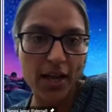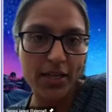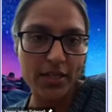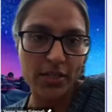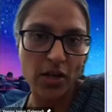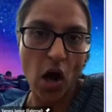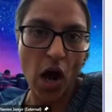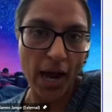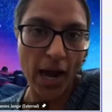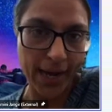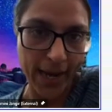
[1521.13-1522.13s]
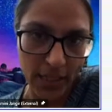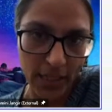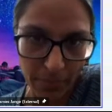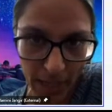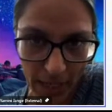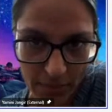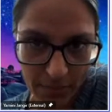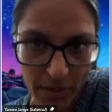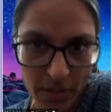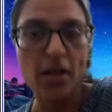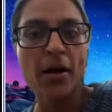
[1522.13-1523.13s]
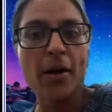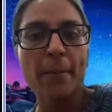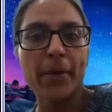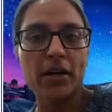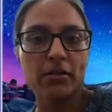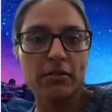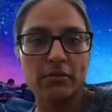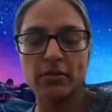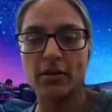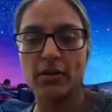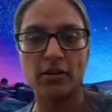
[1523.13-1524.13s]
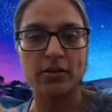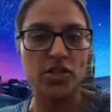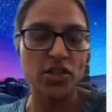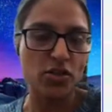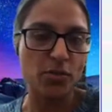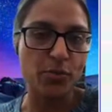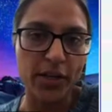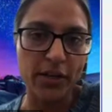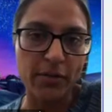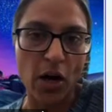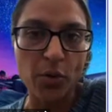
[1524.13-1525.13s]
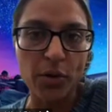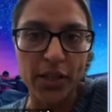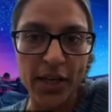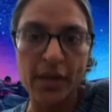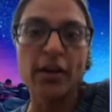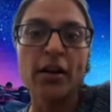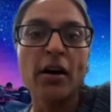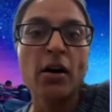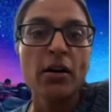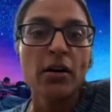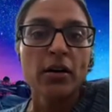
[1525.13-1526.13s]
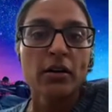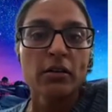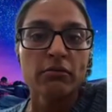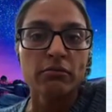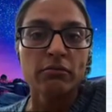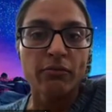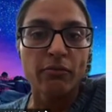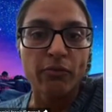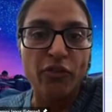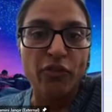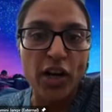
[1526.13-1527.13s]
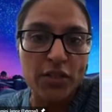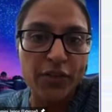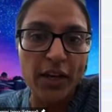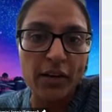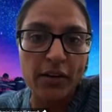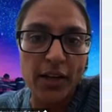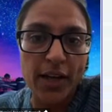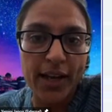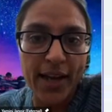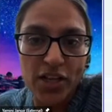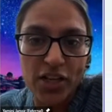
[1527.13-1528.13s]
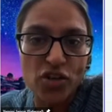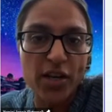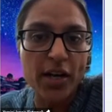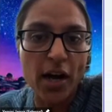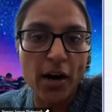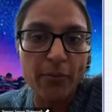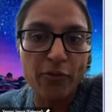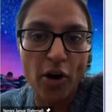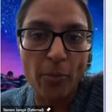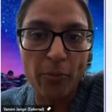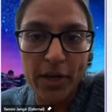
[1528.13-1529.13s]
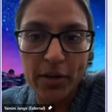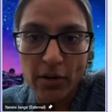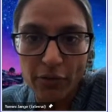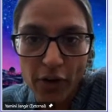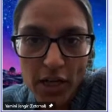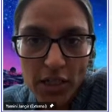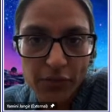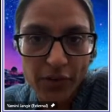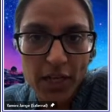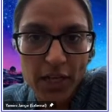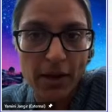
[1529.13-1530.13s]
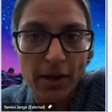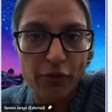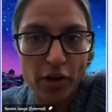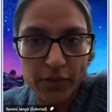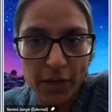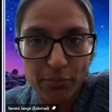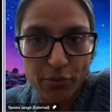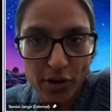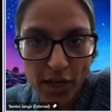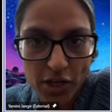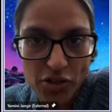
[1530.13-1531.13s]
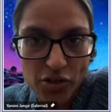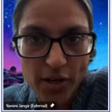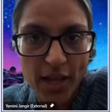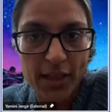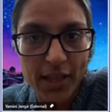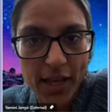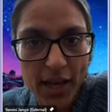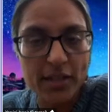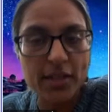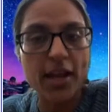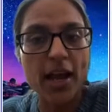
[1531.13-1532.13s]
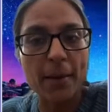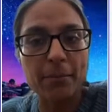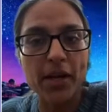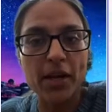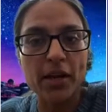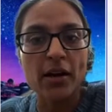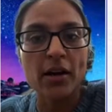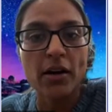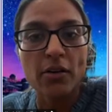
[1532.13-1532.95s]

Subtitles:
is again debatable, but just to put it out there, phosphine can actually come from mineral phosphate by phosphide production, and that can be